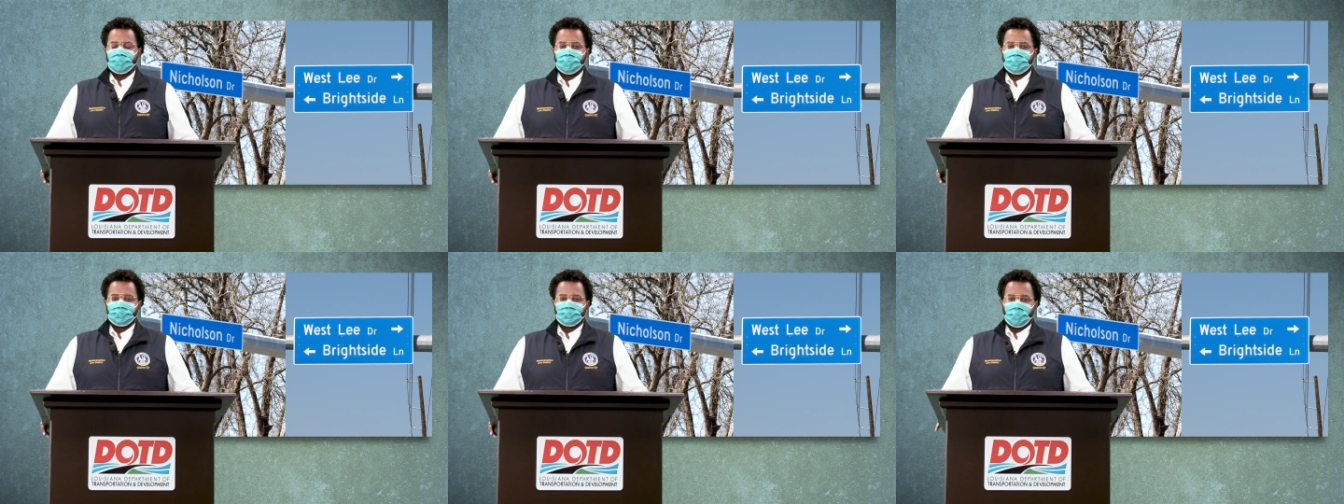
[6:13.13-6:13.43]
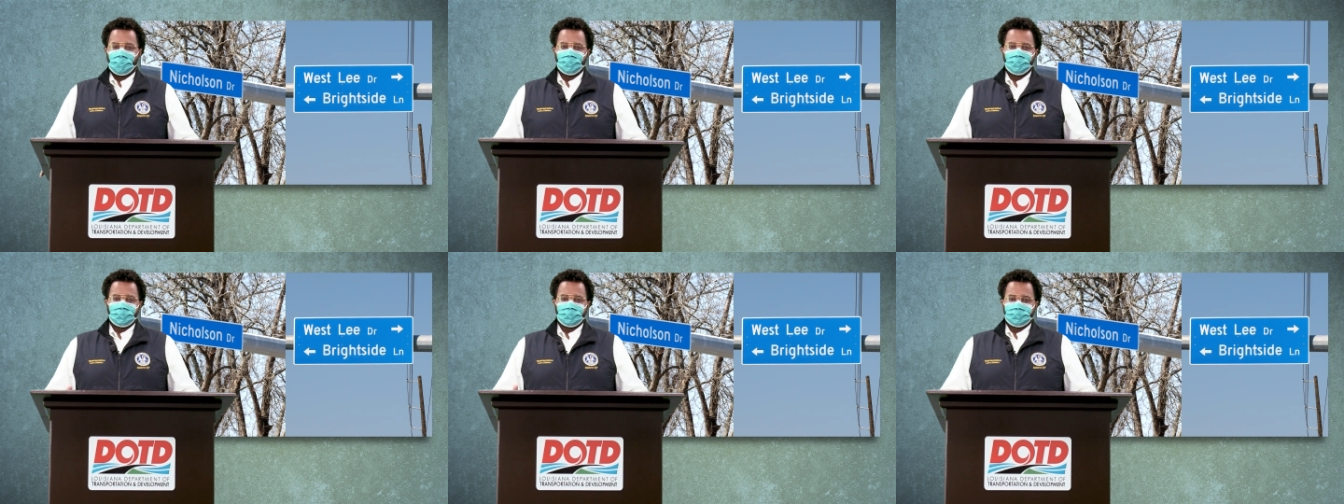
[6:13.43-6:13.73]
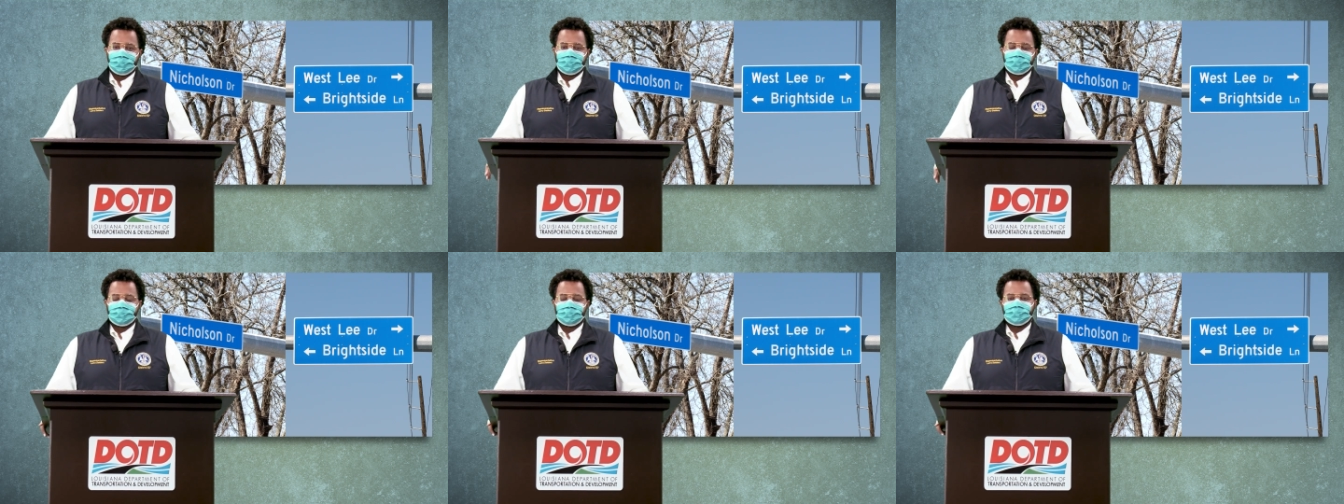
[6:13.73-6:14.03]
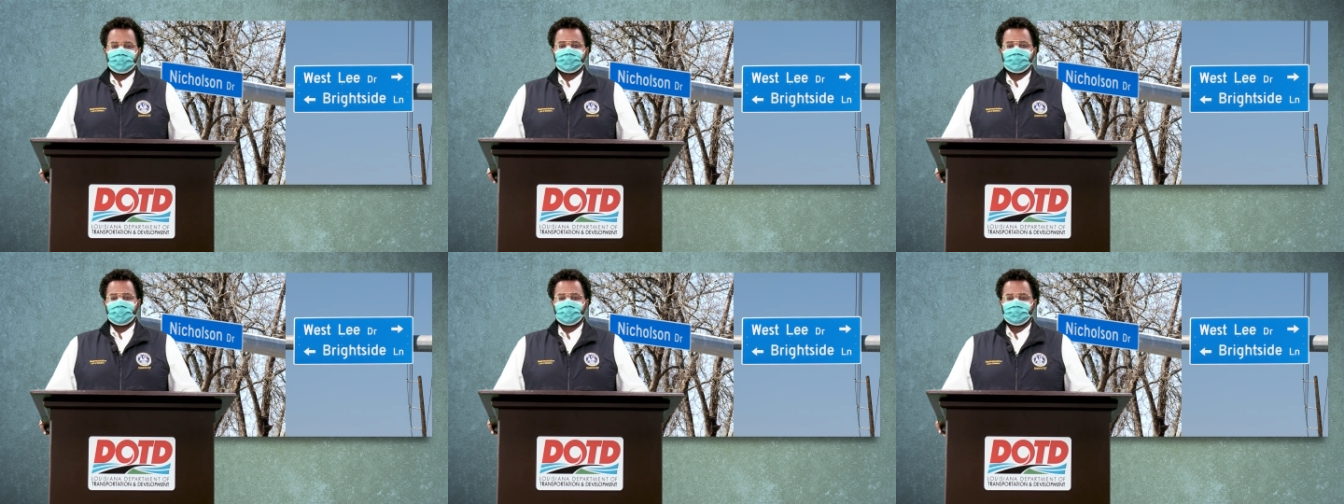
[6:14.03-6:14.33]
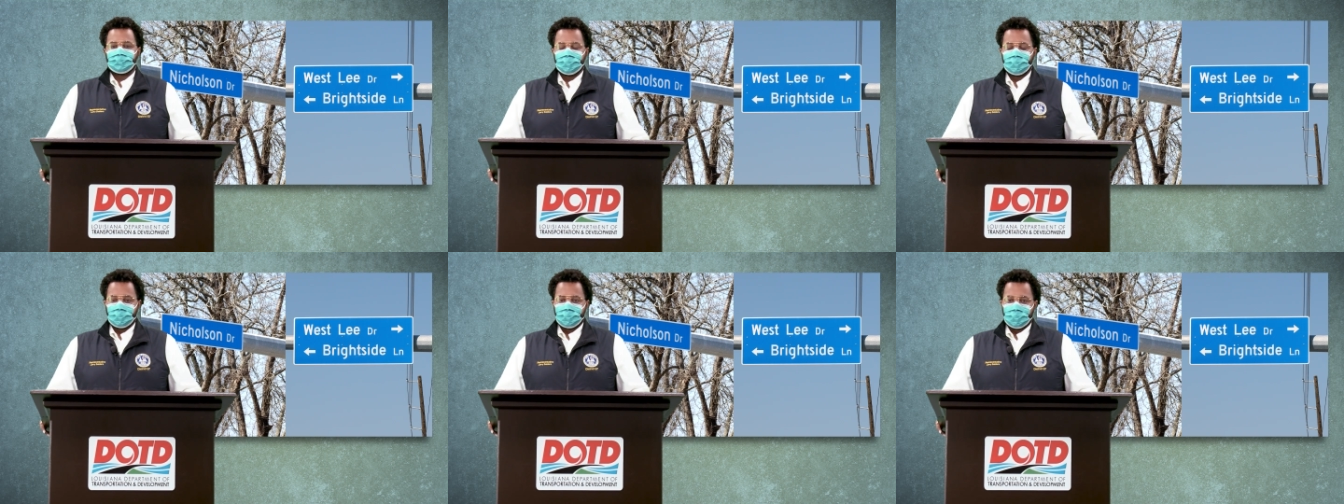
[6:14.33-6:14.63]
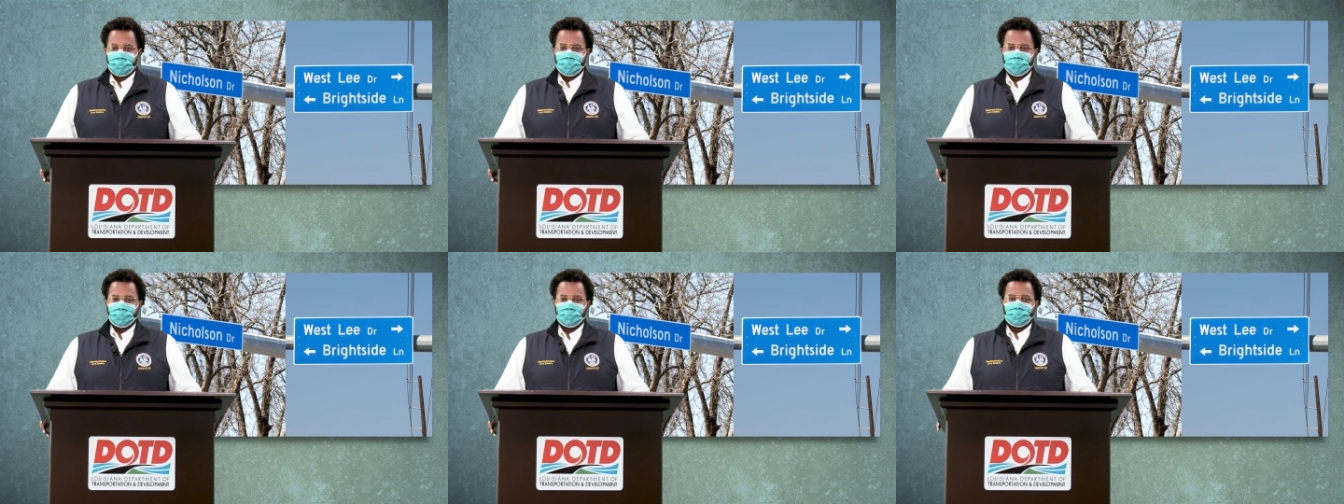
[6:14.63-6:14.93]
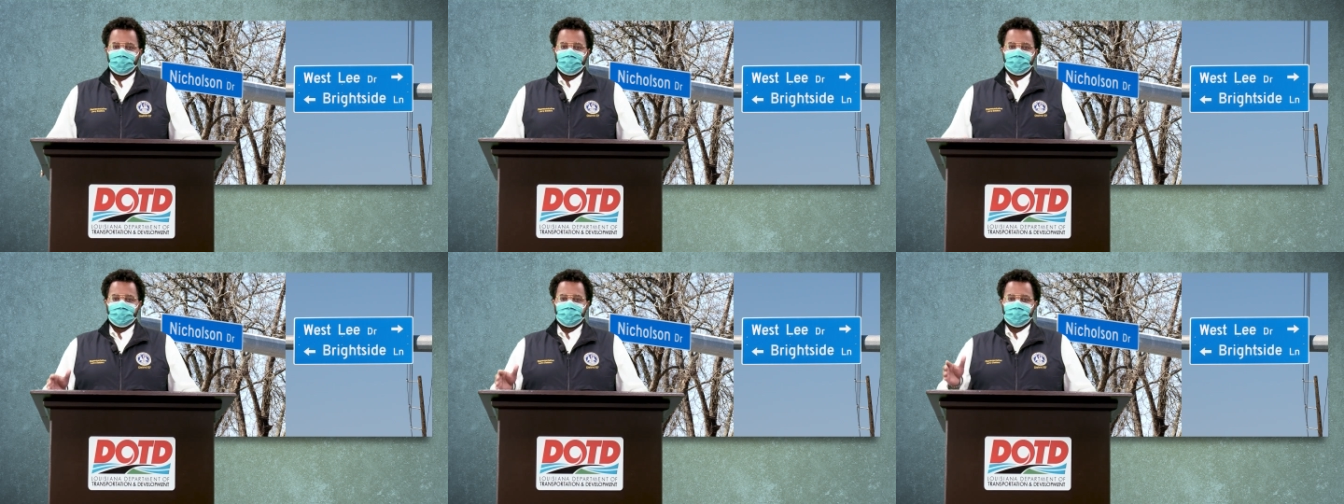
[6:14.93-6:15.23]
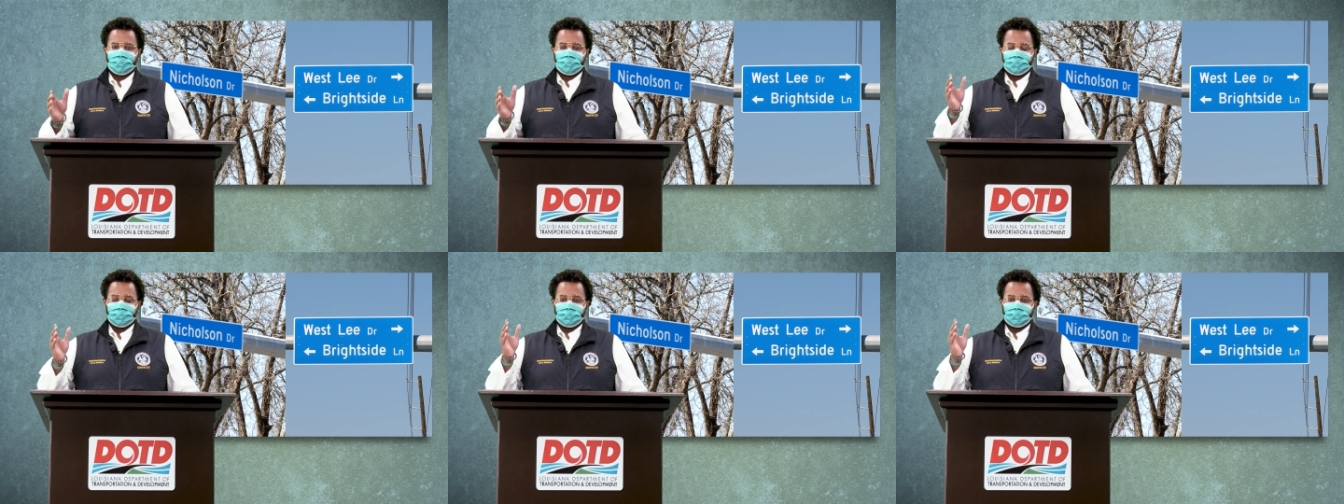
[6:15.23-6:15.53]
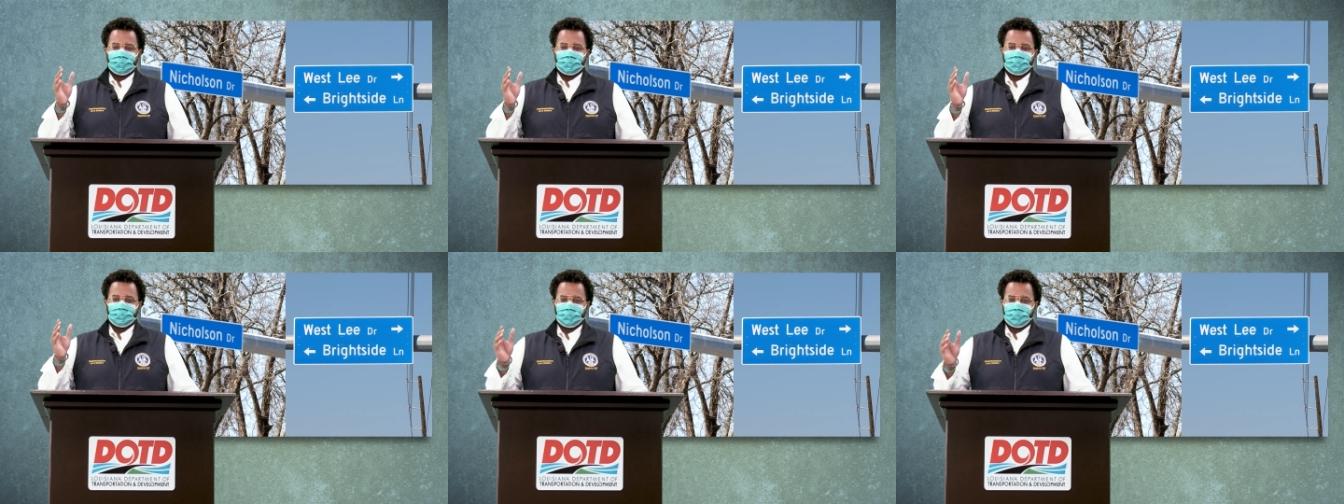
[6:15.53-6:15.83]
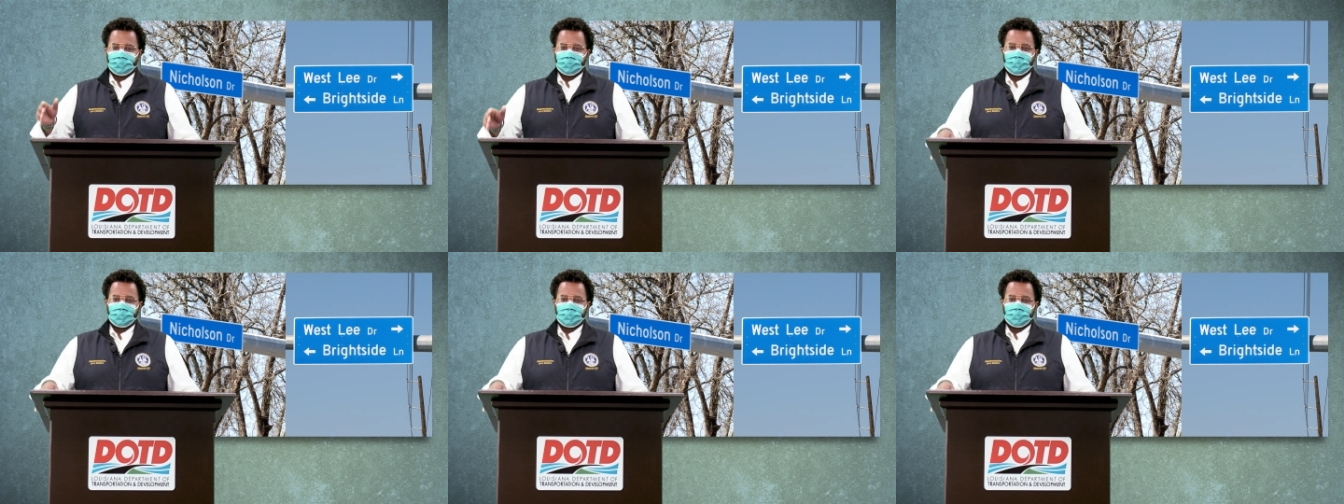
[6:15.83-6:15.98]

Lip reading: We have older businesses that's been there, like the